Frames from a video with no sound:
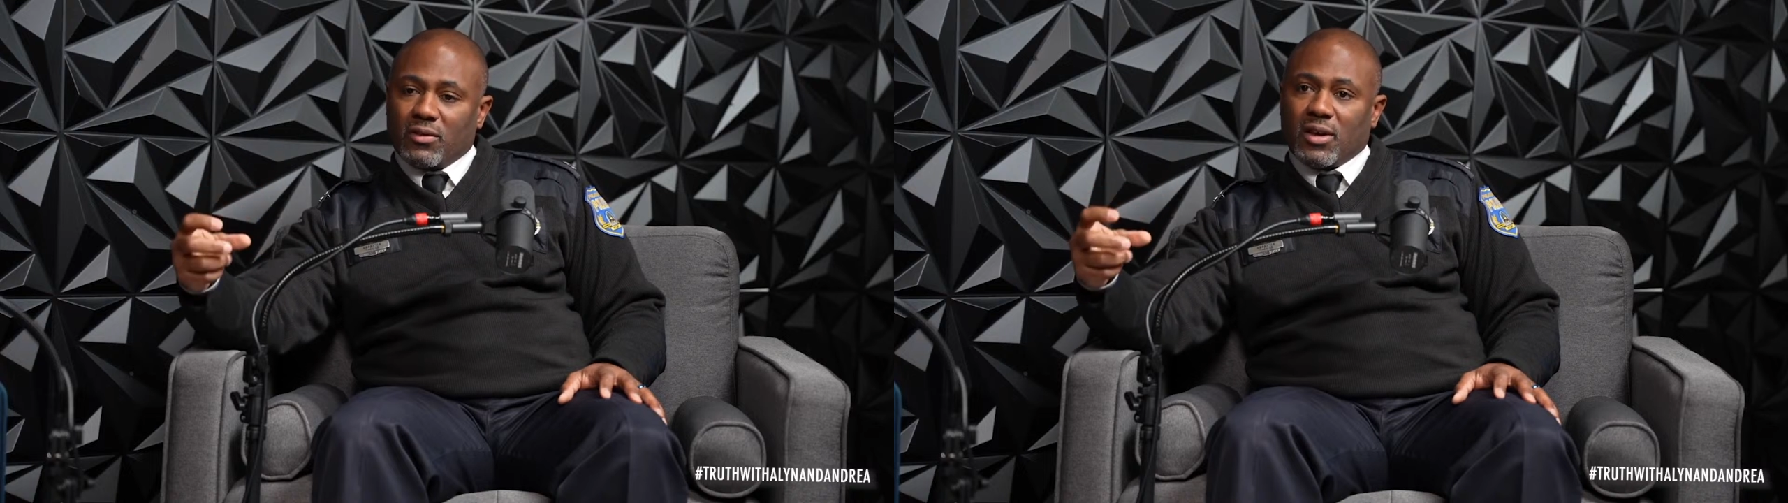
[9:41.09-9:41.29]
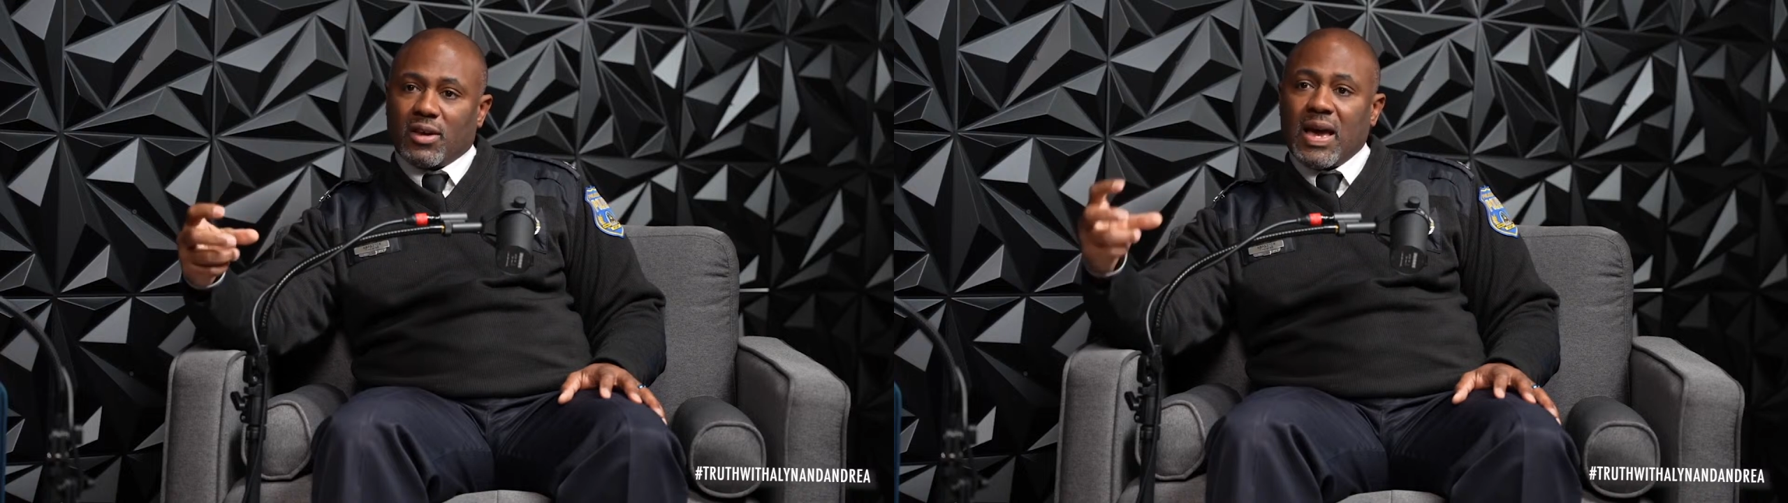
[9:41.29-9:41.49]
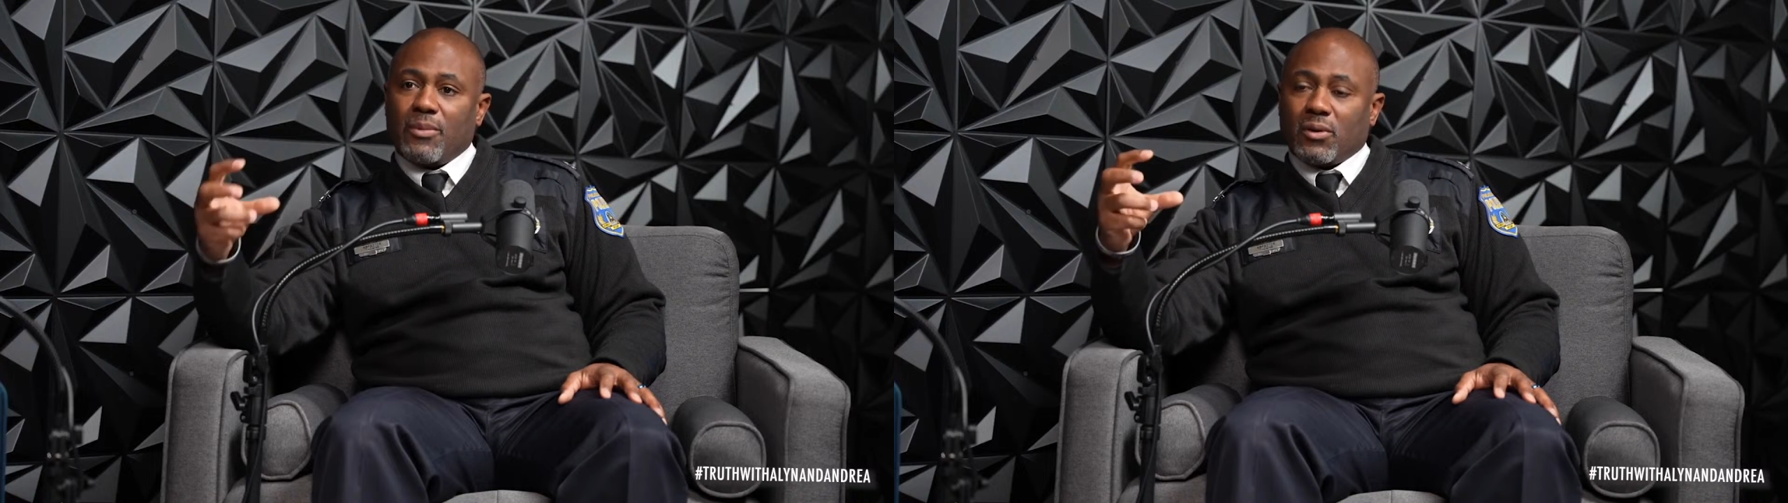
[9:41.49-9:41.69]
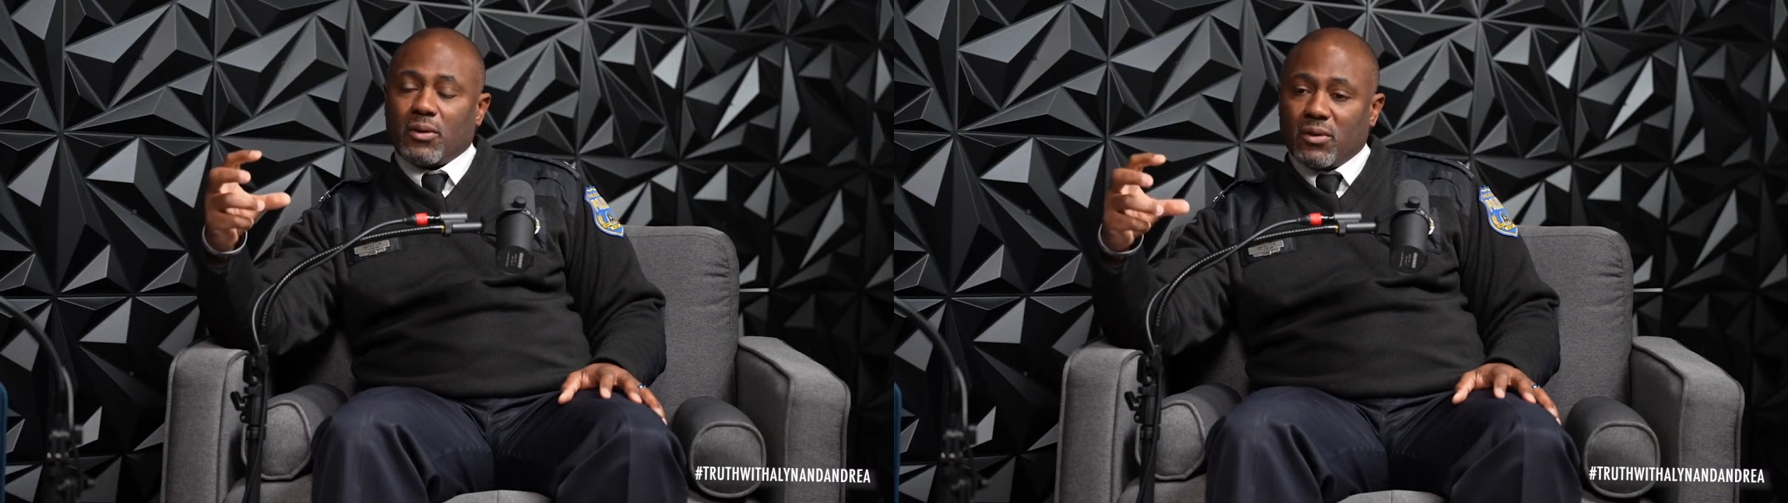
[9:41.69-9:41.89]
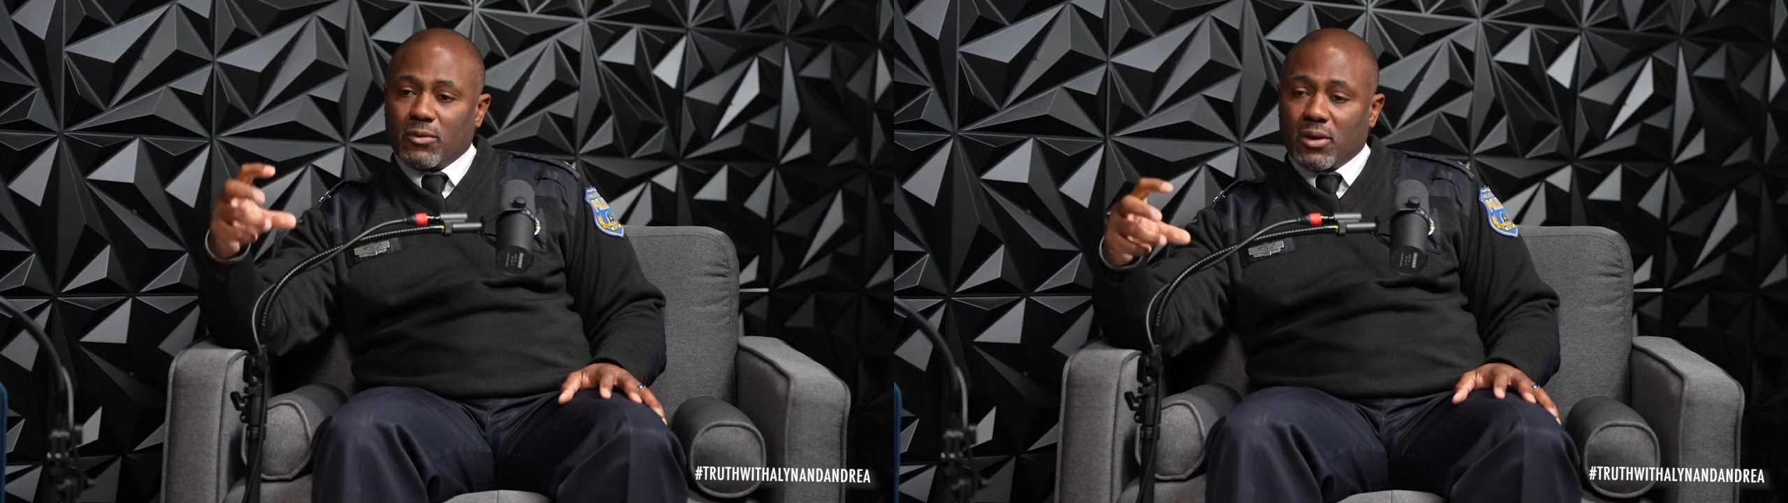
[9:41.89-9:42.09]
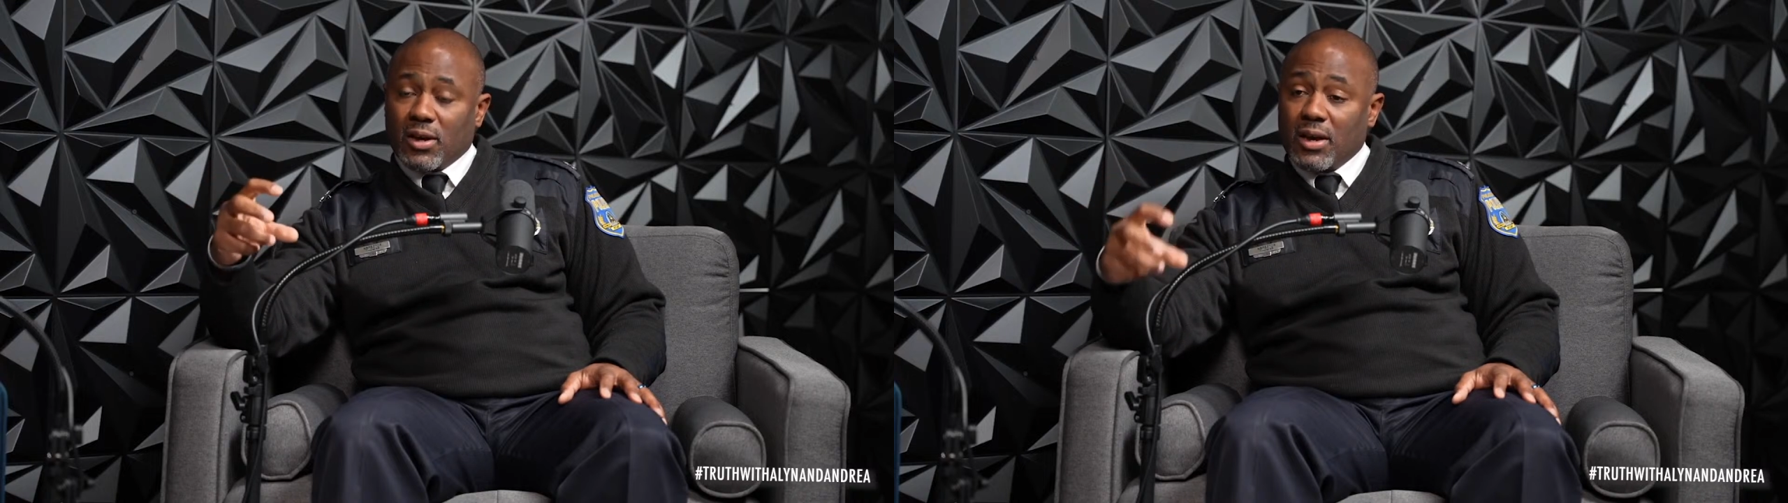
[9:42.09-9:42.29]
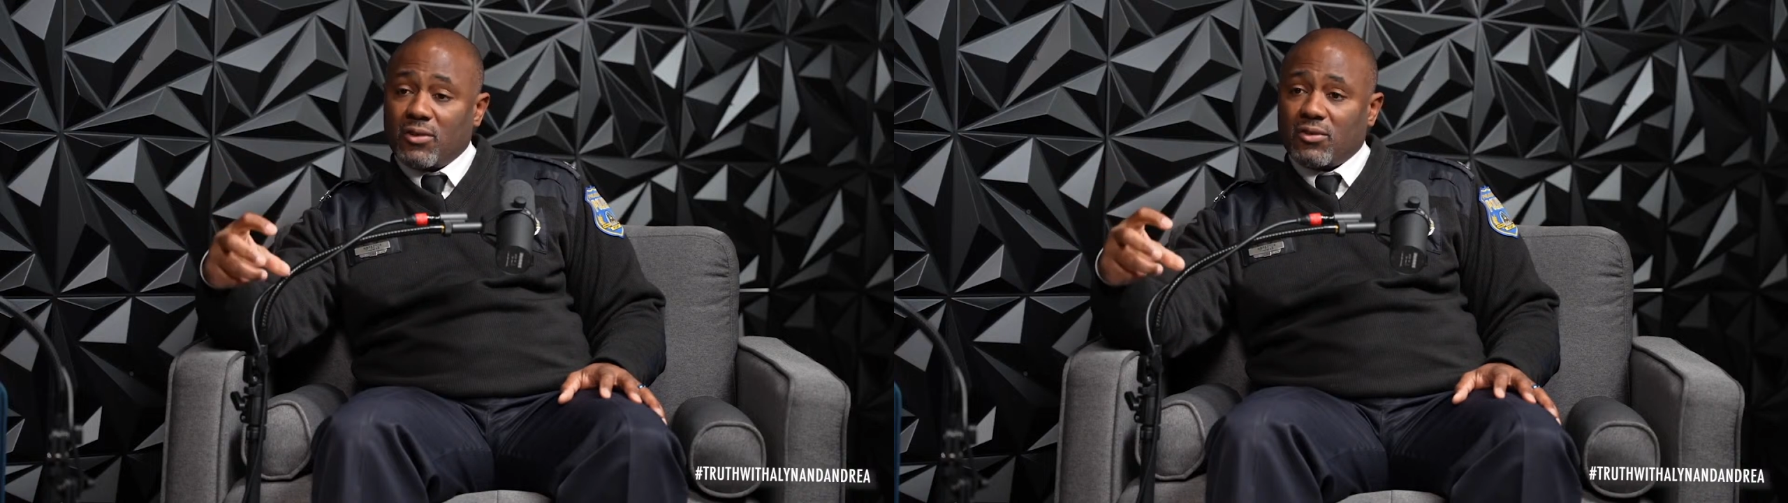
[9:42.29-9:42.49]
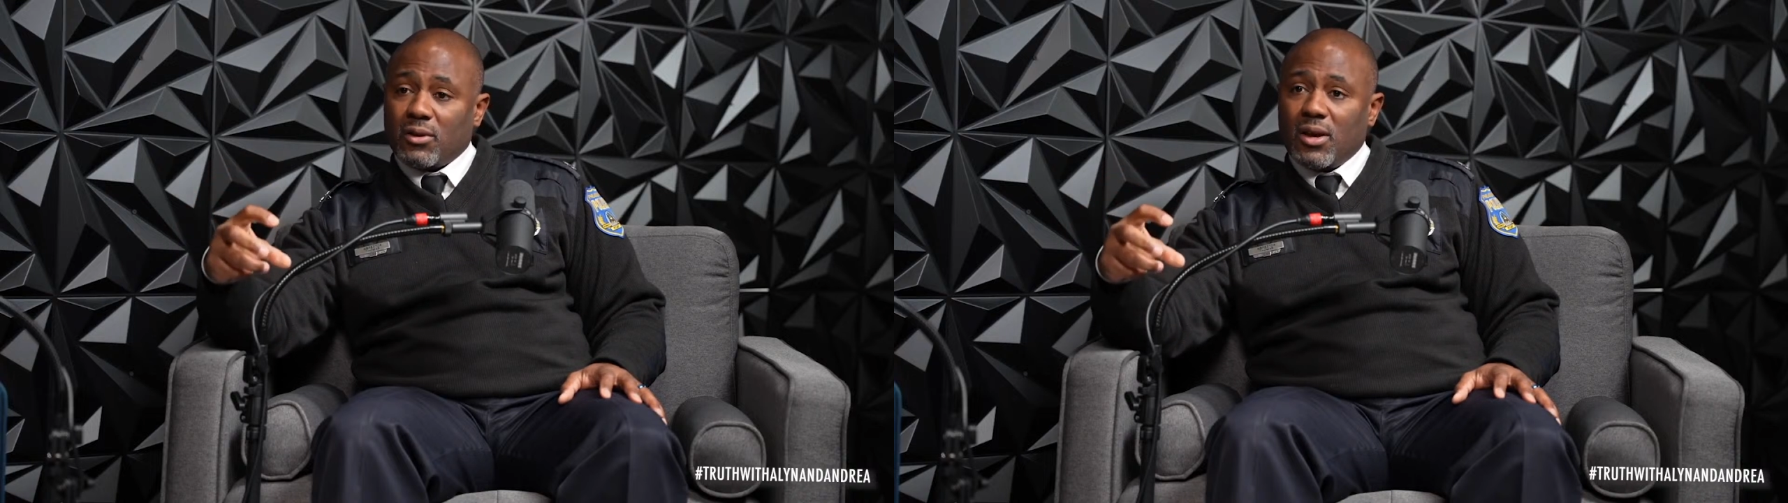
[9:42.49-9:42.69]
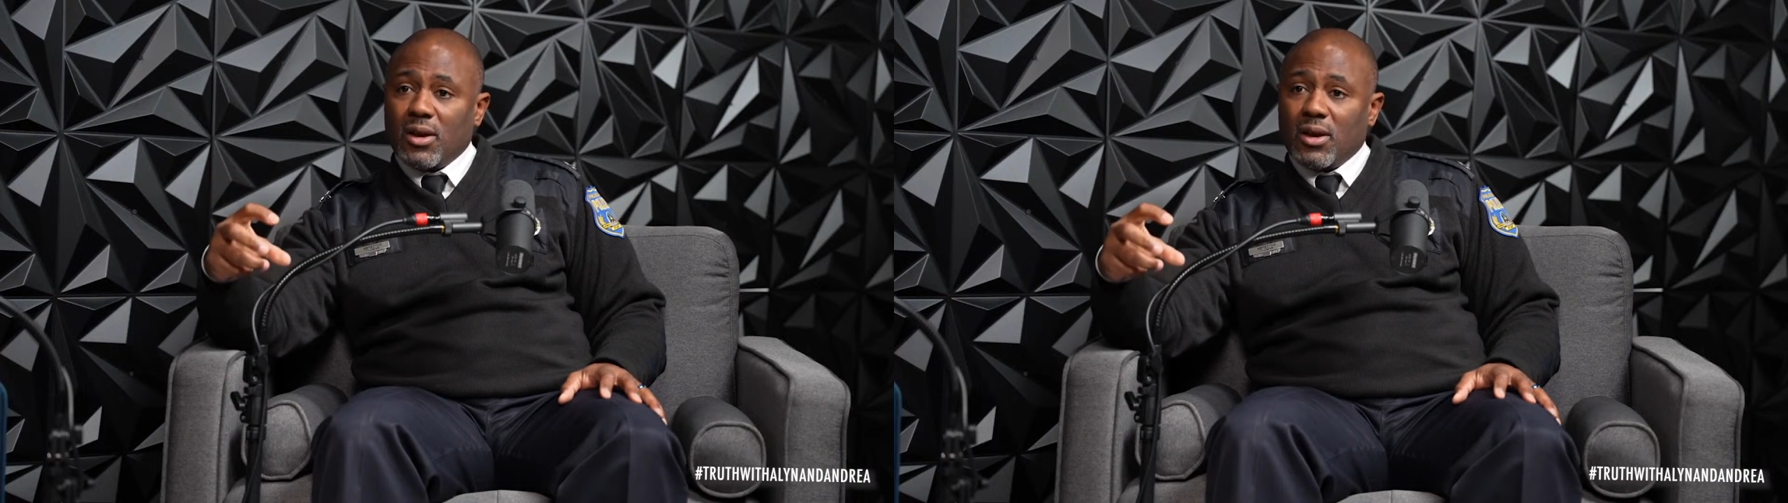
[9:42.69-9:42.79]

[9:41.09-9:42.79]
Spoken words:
the gaps of communication